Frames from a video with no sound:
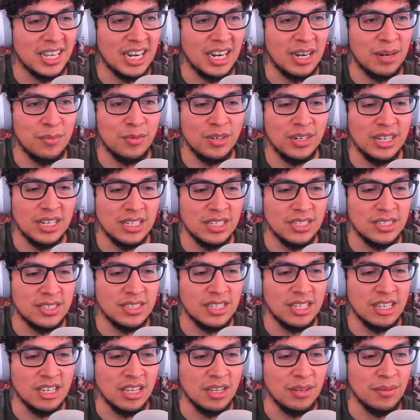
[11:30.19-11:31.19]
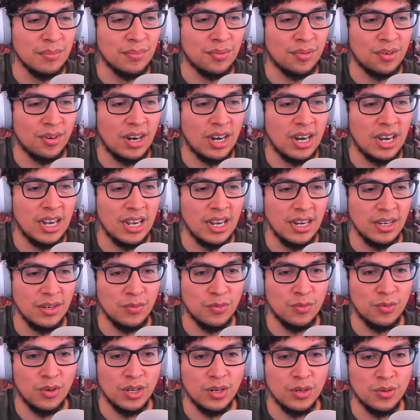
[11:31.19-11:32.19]
Cameron is Team
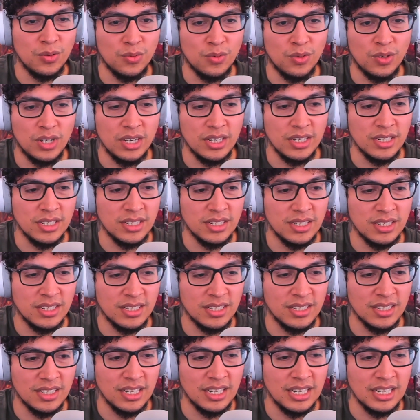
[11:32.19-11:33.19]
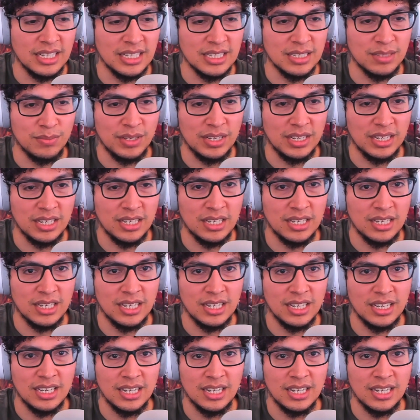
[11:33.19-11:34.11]
Pride 101. Look at this man.